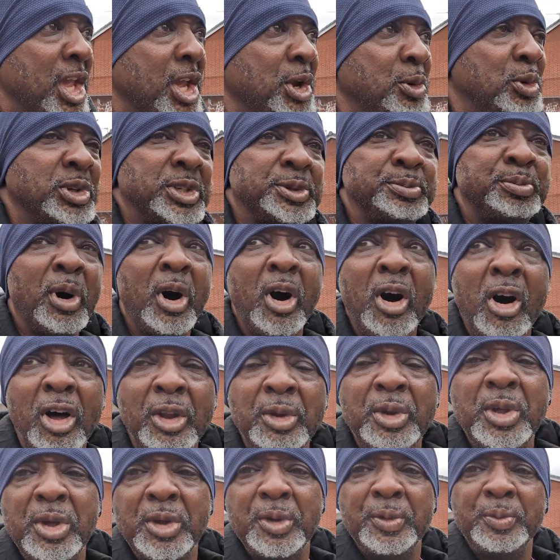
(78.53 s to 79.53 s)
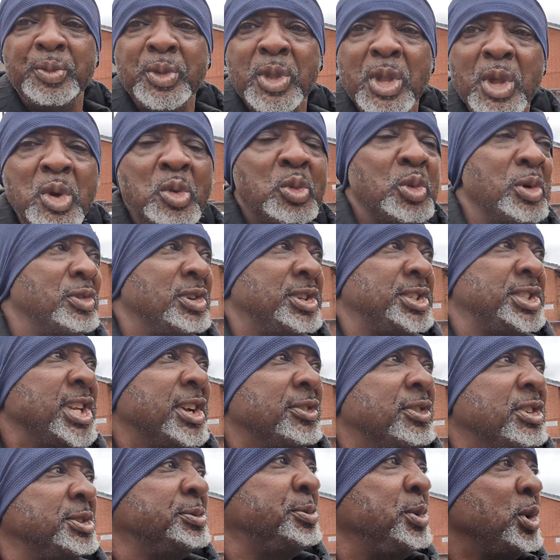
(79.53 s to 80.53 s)
who was born with a
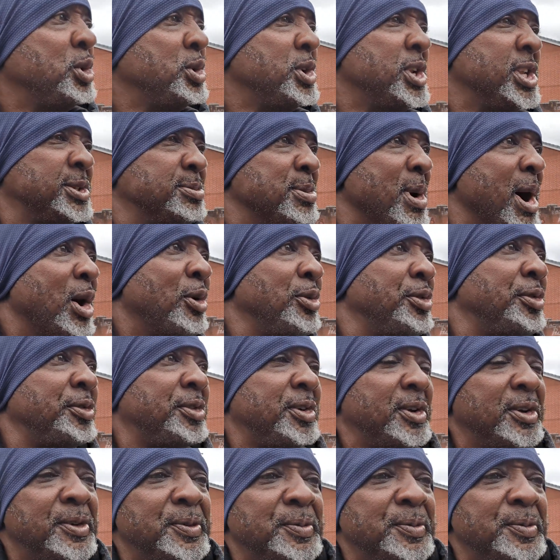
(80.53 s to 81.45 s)
silver spoon in his mouth.